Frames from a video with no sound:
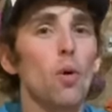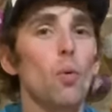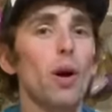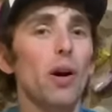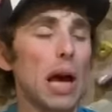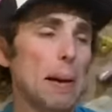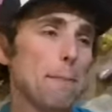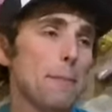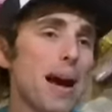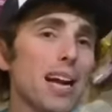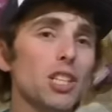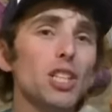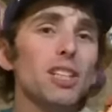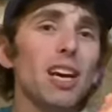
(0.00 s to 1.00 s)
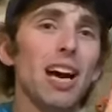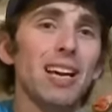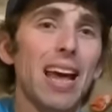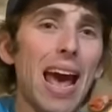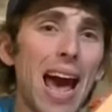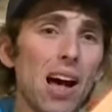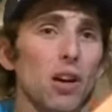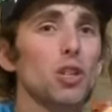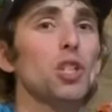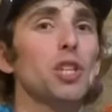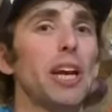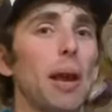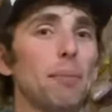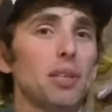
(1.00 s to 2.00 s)
Well, imagine an
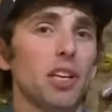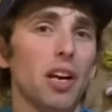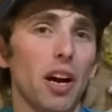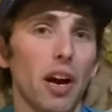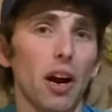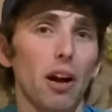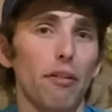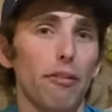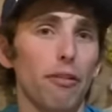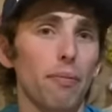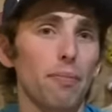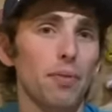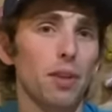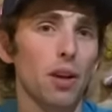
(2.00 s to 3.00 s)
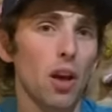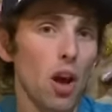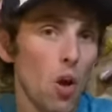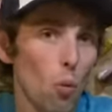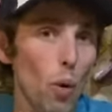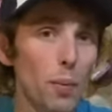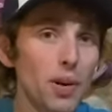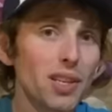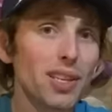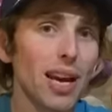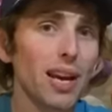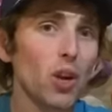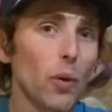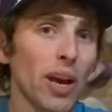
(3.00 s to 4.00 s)
L-shaped curve. When we're
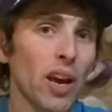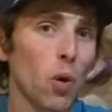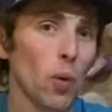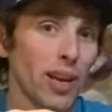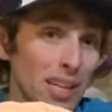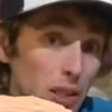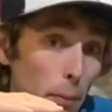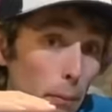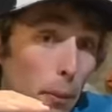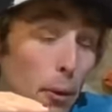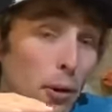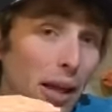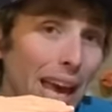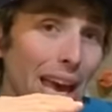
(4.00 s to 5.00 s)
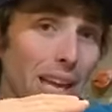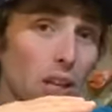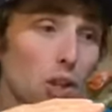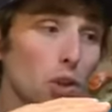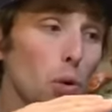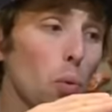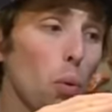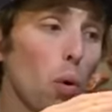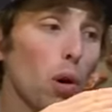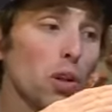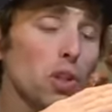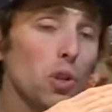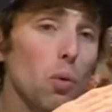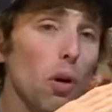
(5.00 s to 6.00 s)
dynoing, we need to pull in
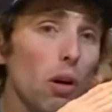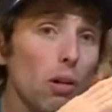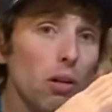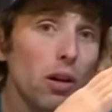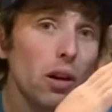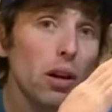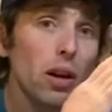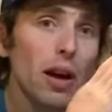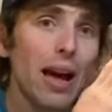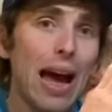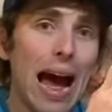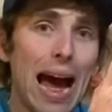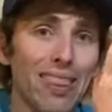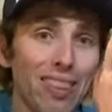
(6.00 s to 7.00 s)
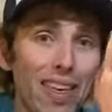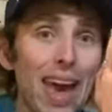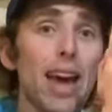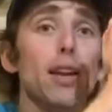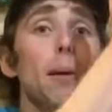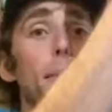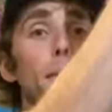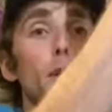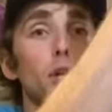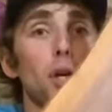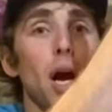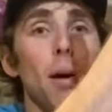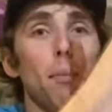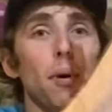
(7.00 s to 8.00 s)
towards the wall and then
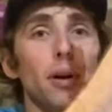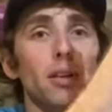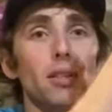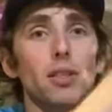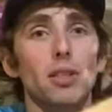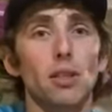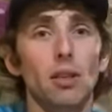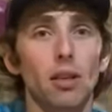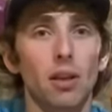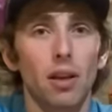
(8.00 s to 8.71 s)
push upwards.